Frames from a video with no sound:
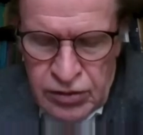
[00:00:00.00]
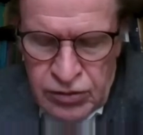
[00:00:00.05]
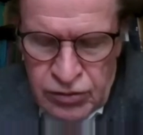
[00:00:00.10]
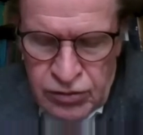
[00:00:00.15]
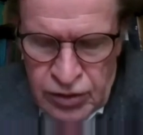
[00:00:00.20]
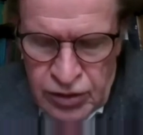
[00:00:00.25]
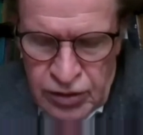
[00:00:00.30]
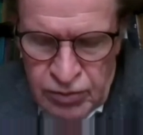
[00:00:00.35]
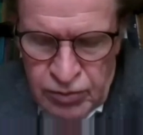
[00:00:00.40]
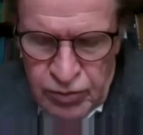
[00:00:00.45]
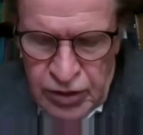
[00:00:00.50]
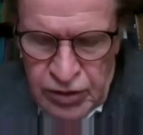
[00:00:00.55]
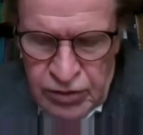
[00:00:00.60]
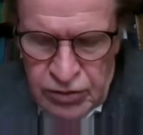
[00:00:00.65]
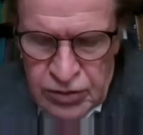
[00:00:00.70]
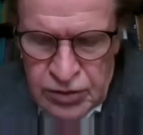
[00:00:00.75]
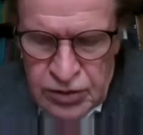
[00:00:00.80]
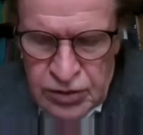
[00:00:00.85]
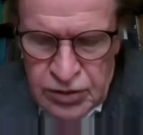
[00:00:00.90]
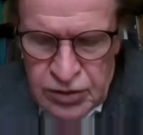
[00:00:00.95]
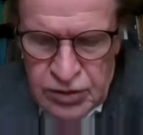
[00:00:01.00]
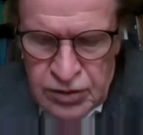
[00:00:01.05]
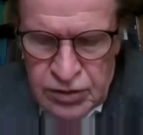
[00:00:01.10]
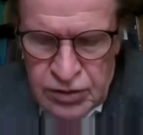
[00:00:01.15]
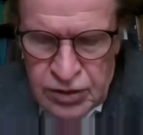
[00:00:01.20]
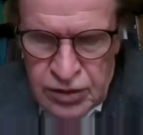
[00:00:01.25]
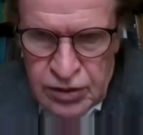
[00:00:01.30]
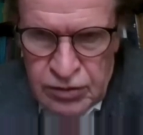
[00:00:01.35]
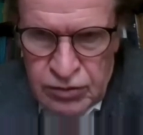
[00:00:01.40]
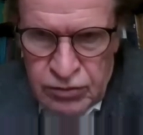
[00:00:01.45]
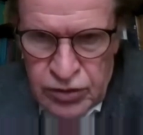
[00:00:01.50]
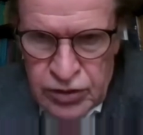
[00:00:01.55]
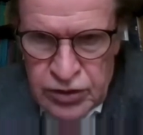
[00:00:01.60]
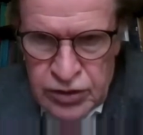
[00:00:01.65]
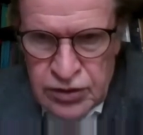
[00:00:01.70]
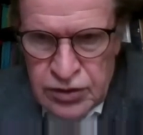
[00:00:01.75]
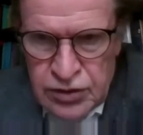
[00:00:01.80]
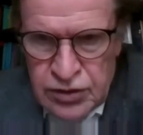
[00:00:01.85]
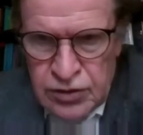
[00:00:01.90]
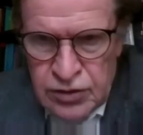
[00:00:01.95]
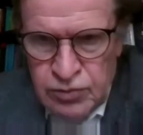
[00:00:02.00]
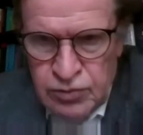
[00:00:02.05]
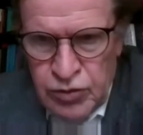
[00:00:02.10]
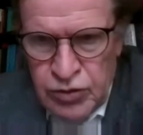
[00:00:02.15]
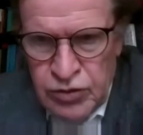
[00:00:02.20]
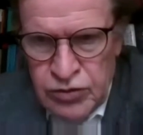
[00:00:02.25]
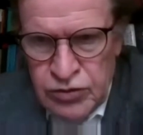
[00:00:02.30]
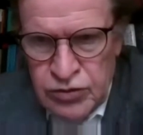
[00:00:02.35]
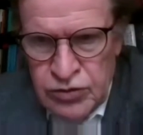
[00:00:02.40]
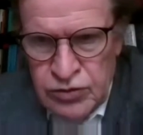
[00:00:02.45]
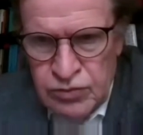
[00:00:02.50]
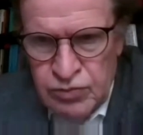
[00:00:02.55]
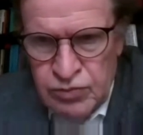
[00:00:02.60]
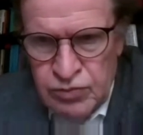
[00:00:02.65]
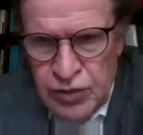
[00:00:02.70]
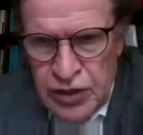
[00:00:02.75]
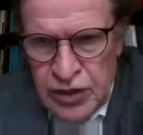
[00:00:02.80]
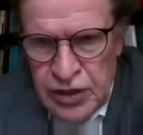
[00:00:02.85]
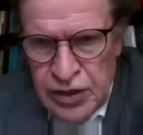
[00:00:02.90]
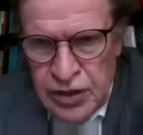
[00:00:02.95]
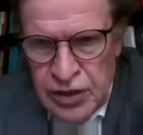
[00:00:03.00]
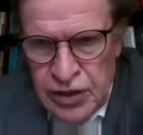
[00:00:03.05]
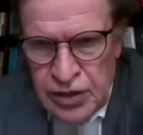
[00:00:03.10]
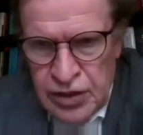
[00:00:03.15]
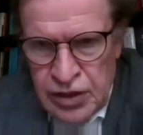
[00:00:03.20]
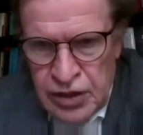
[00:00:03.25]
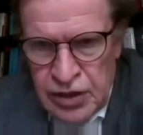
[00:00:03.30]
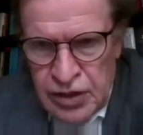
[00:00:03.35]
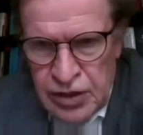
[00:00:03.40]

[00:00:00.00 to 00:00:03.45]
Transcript: think about the risks posed by